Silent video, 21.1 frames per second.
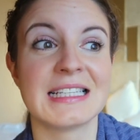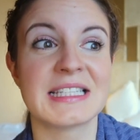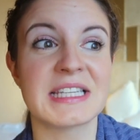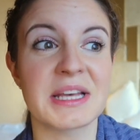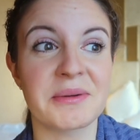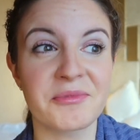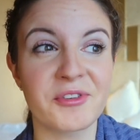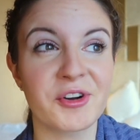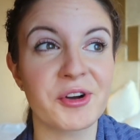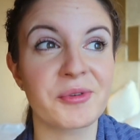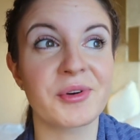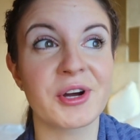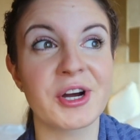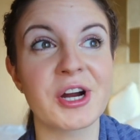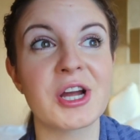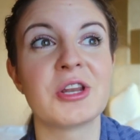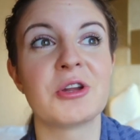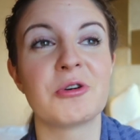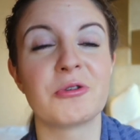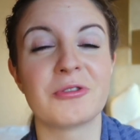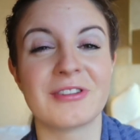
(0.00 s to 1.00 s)
Somewhere
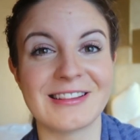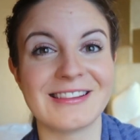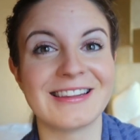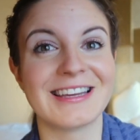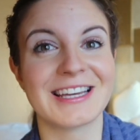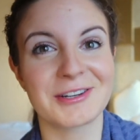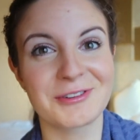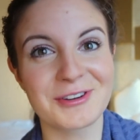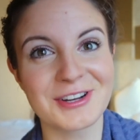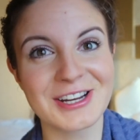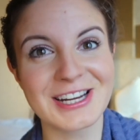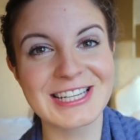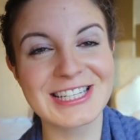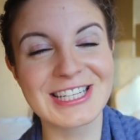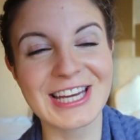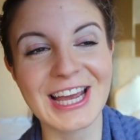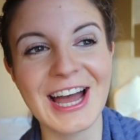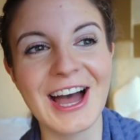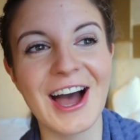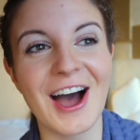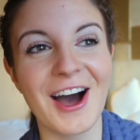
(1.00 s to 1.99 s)
where I know the
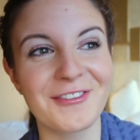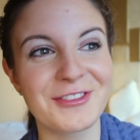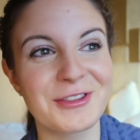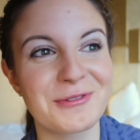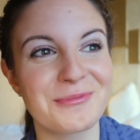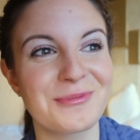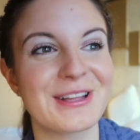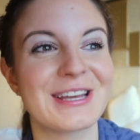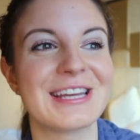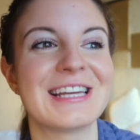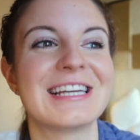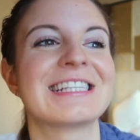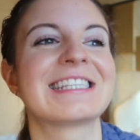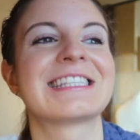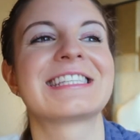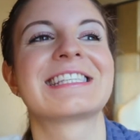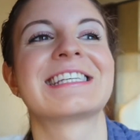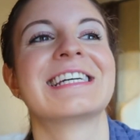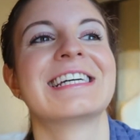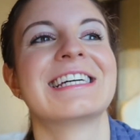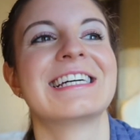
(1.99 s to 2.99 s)
language of the
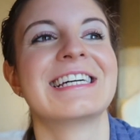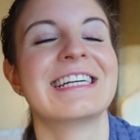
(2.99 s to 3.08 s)
place.